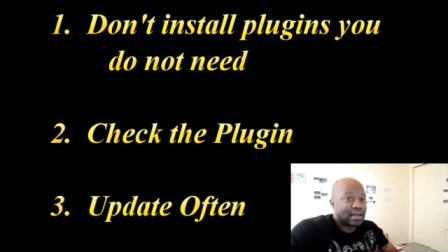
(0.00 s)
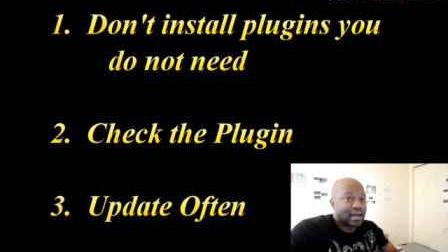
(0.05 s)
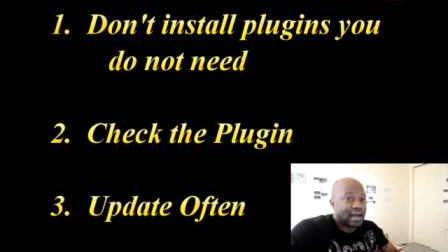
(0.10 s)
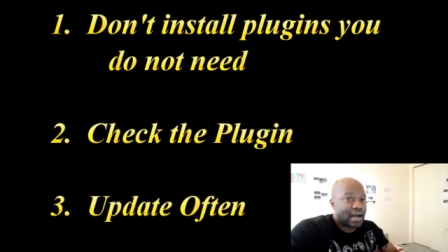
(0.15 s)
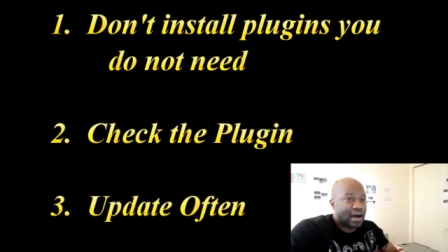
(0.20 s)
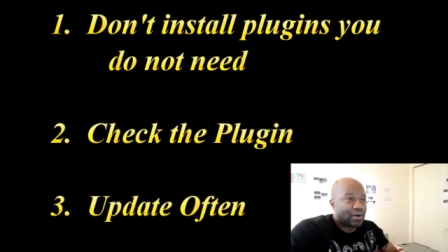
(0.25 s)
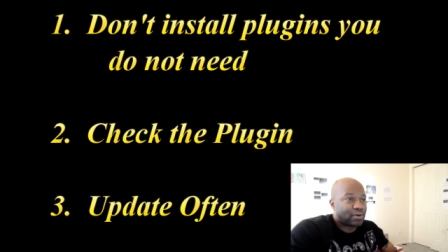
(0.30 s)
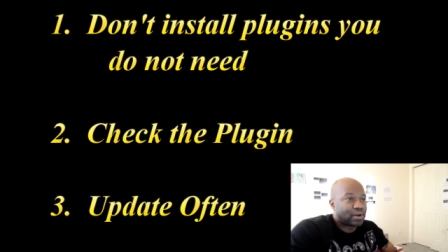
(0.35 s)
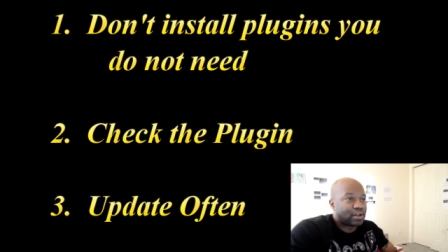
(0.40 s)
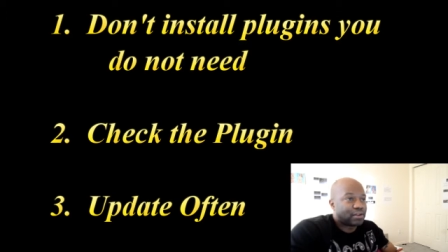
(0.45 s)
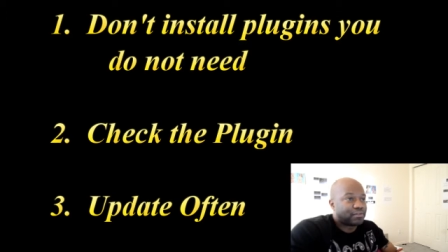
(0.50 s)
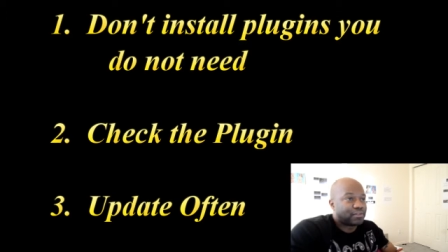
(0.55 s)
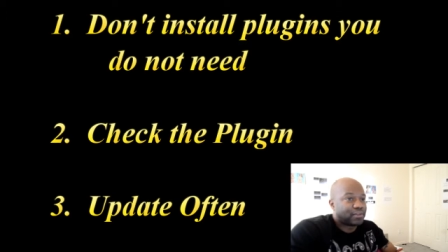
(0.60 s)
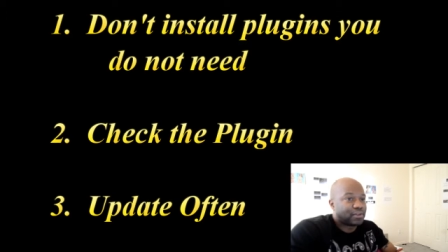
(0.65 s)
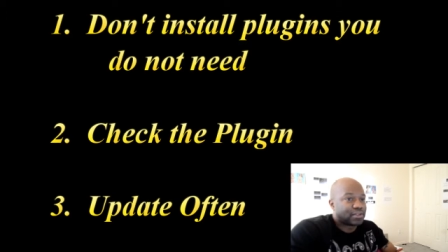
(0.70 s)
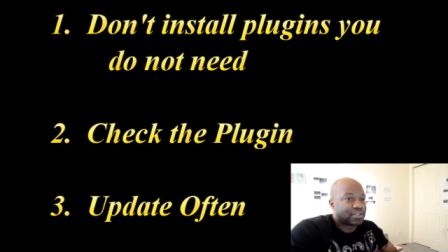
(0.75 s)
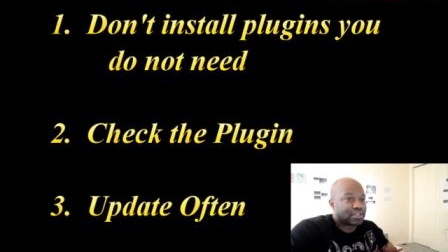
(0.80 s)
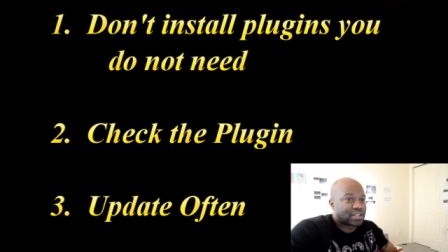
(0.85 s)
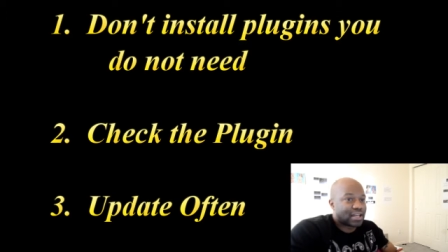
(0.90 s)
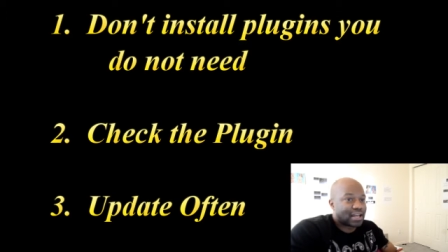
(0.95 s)
out if
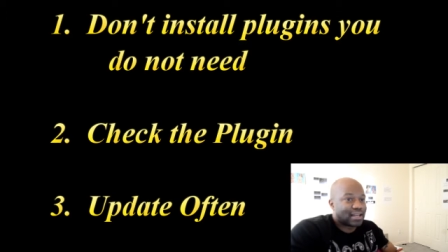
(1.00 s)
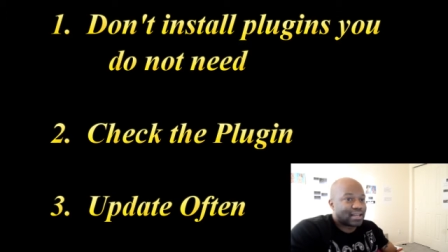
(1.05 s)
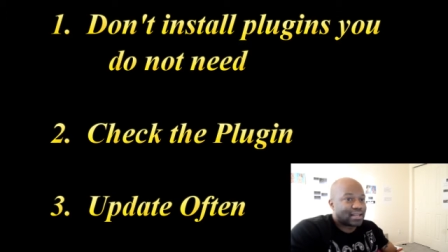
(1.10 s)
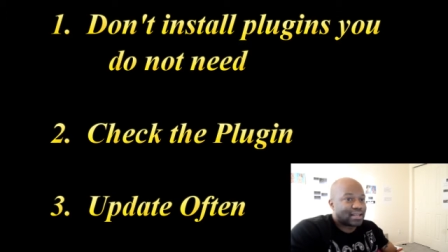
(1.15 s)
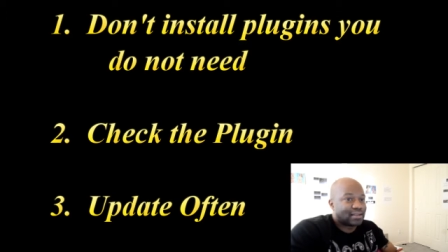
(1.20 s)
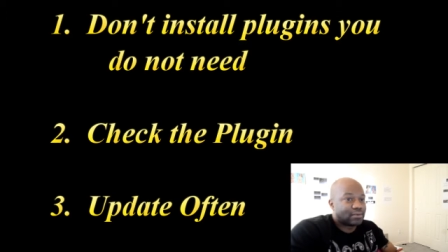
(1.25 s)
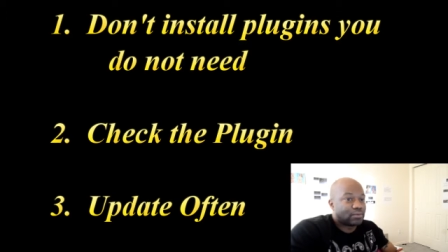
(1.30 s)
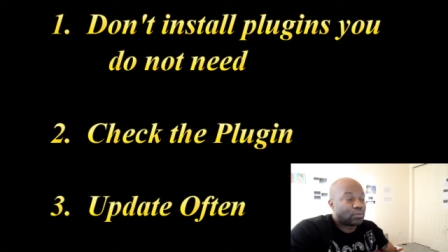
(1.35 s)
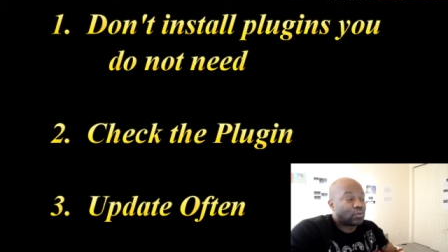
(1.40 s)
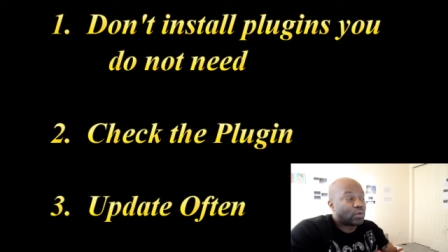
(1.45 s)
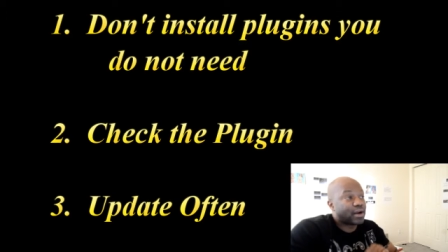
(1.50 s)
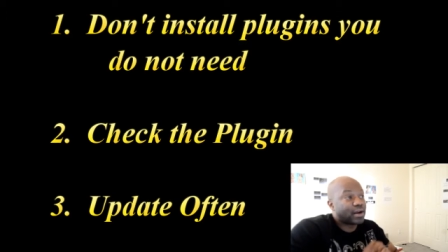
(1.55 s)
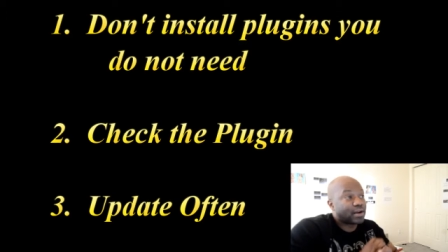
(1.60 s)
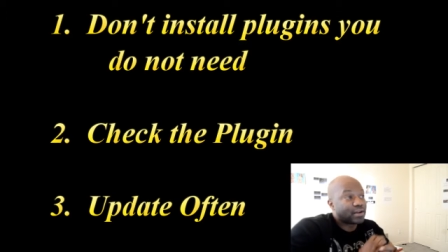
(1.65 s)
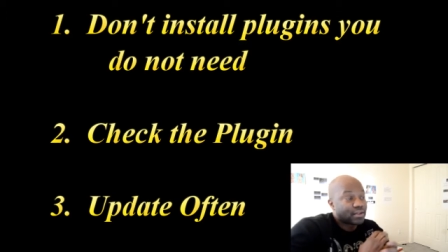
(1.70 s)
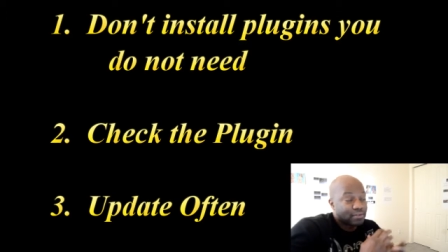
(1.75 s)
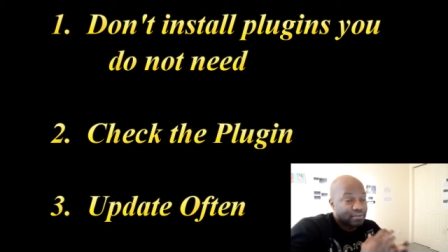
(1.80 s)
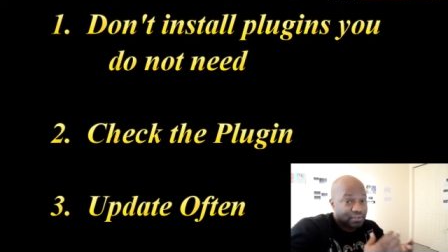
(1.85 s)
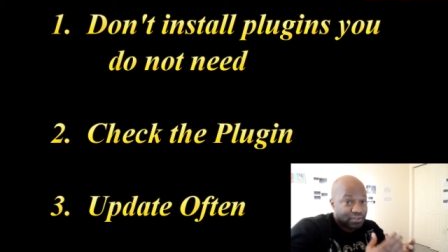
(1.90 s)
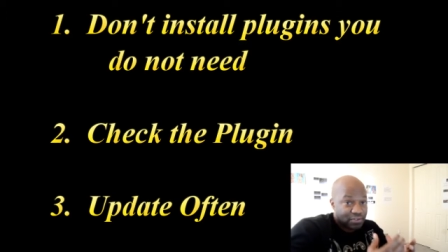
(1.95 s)
your site,
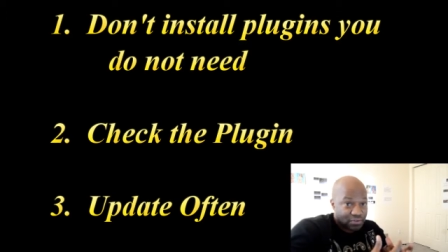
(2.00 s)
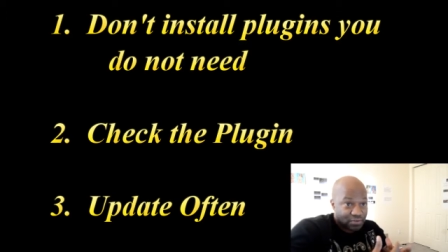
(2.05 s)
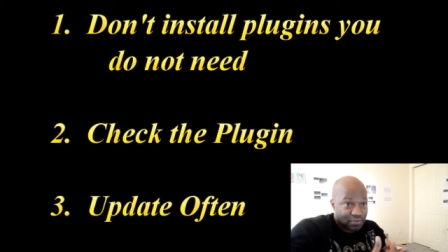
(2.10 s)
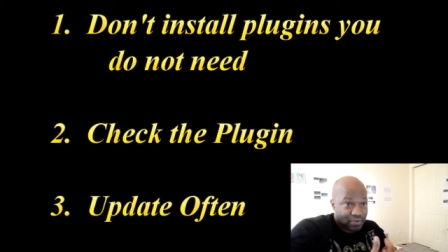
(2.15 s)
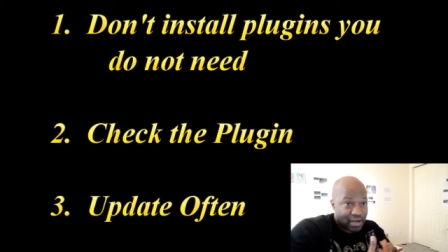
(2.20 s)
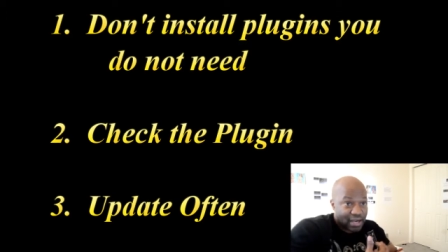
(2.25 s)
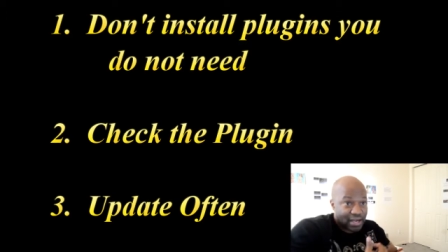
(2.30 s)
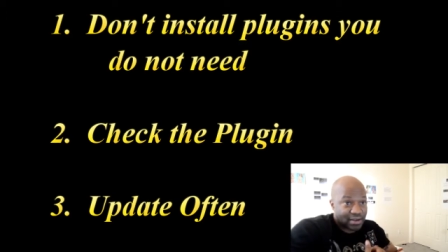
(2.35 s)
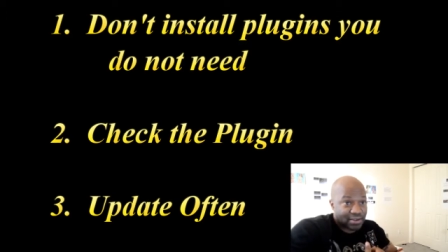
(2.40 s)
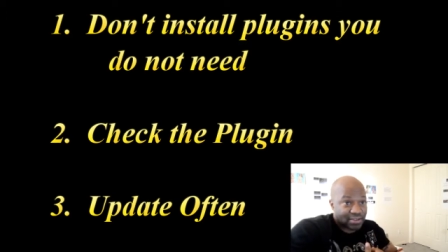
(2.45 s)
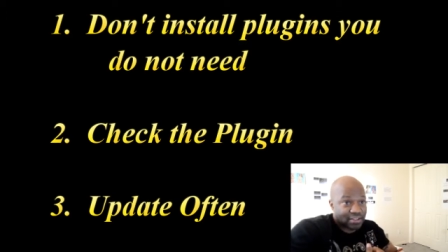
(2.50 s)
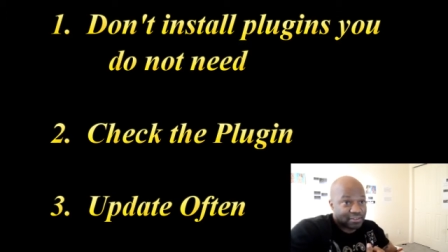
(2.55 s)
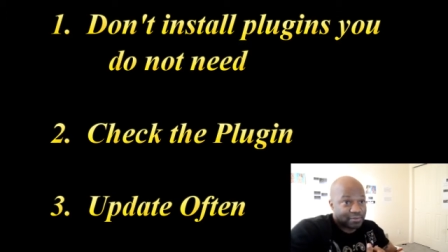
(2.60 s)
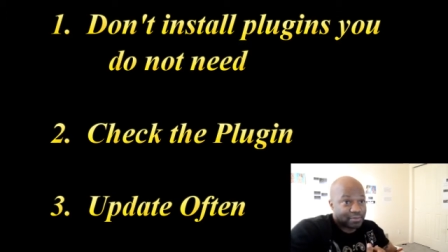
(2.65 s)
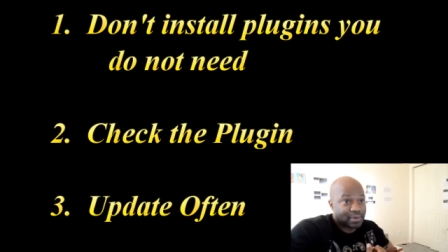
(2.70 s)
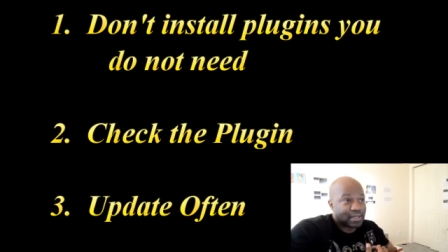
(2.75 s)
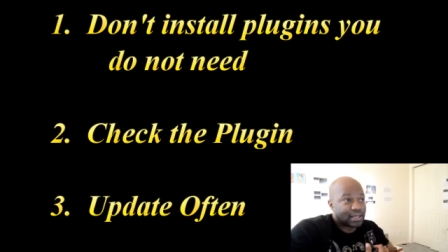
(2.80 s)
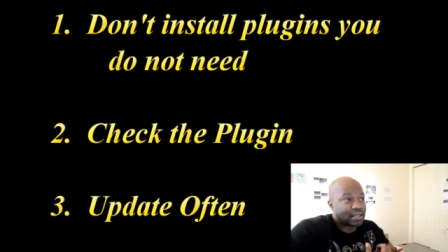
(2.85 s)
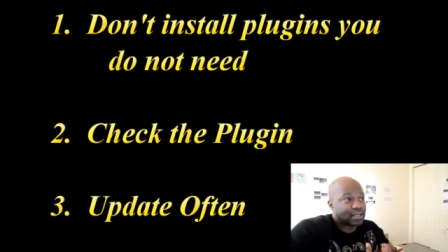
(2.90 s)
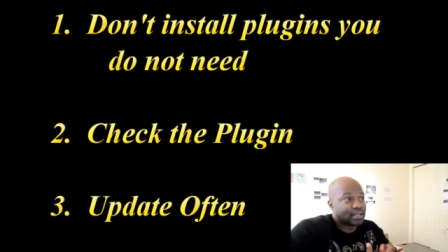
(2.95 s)
where the files
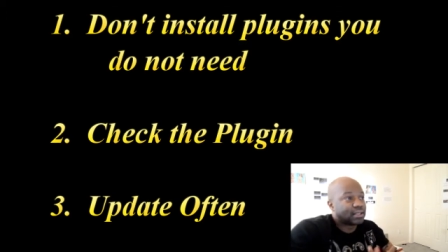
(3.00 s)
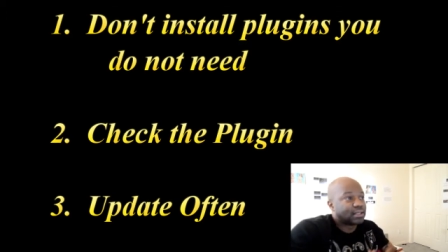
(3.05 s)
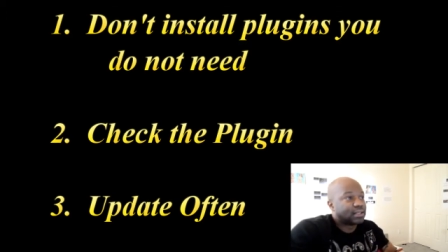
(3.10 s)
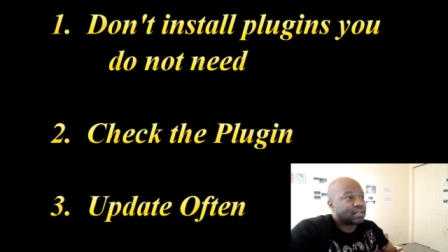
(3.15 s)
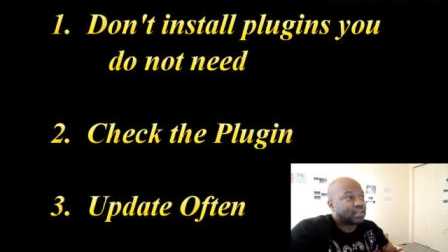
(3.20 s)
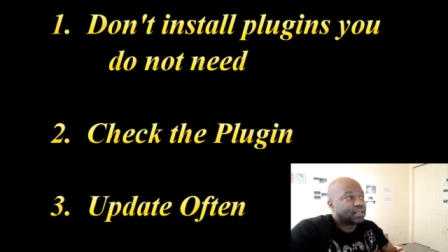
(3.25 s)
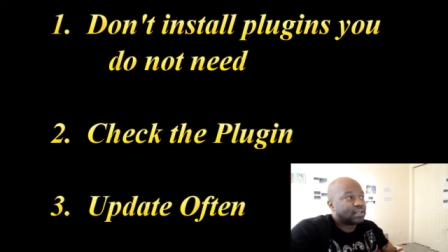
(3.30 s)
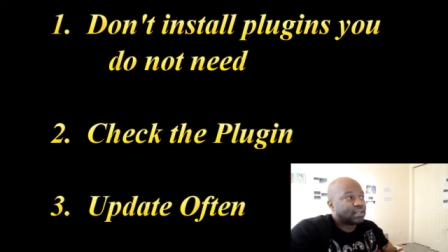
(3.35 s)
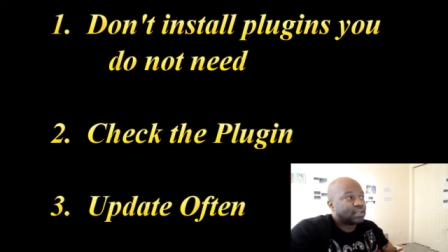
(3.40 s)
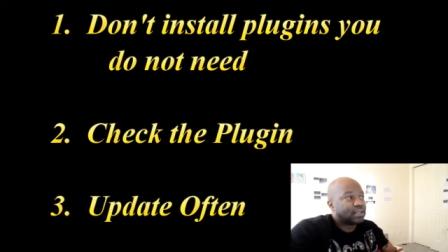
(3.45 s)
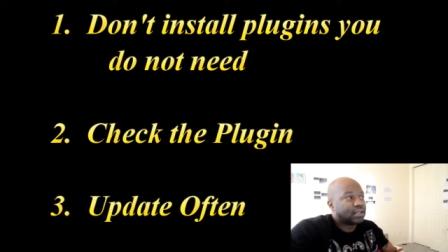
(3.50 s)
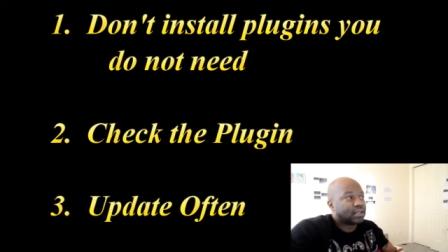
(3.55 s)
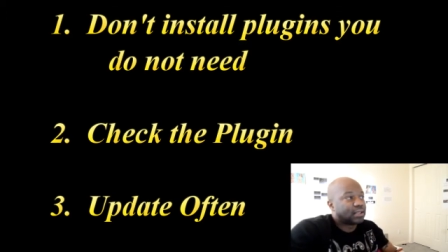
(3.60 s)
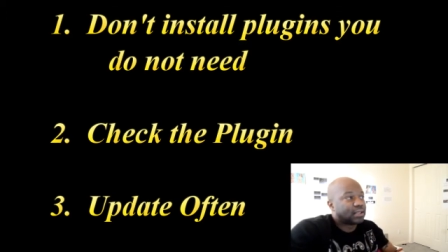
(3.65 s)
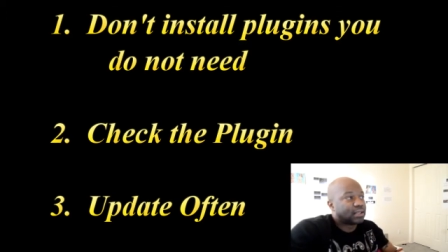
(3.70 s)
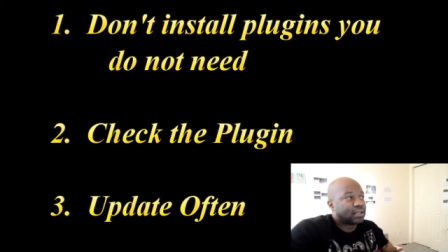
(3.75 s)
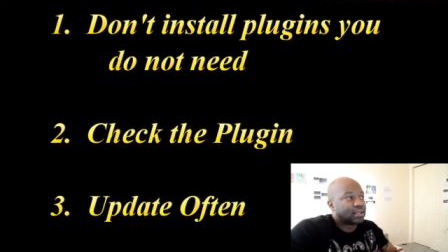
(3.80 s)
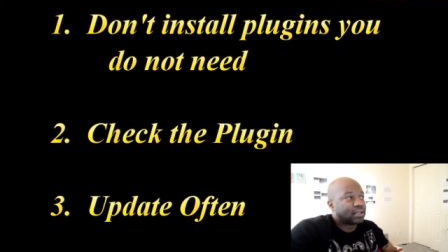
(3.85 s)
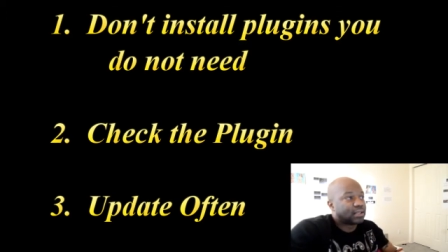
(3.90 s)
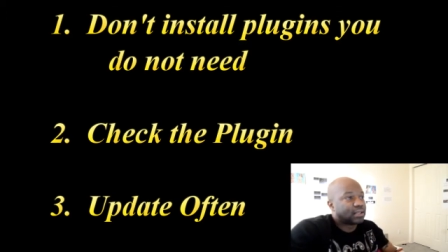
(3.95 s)
have been
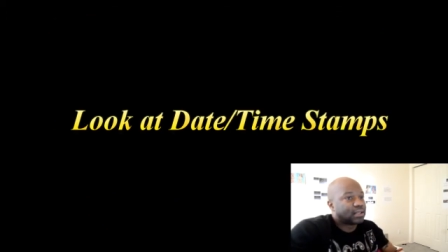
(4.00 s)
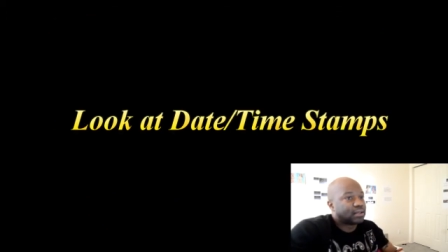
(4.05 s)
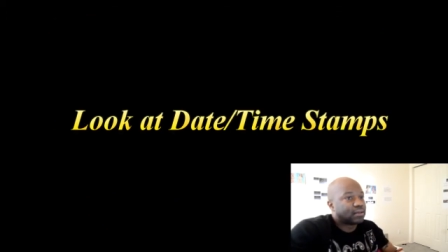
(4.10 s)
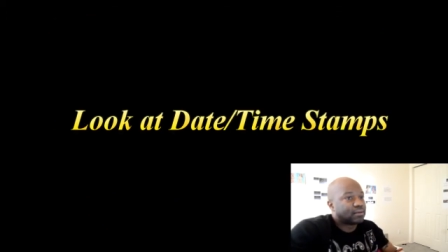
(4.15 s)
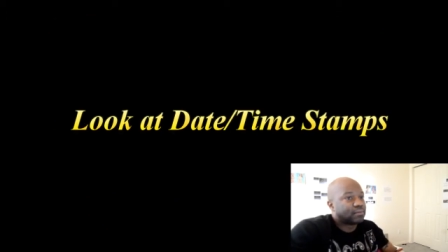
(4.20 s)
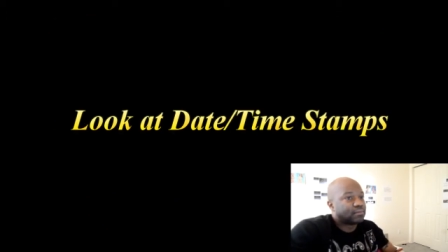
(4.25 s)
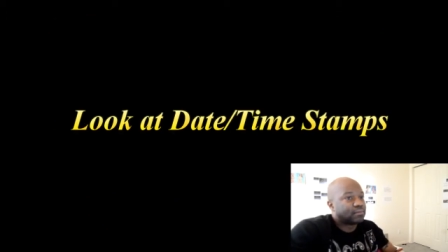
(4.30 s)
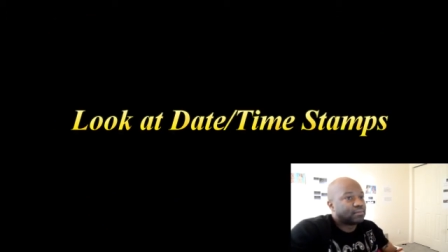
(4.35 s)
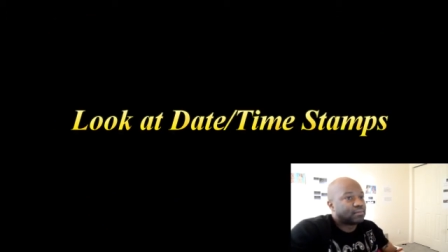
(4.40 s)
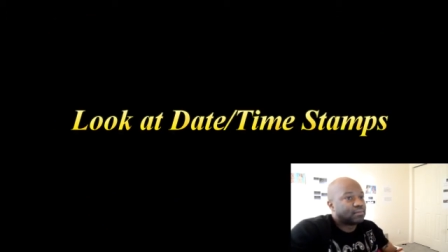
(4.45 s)
uh,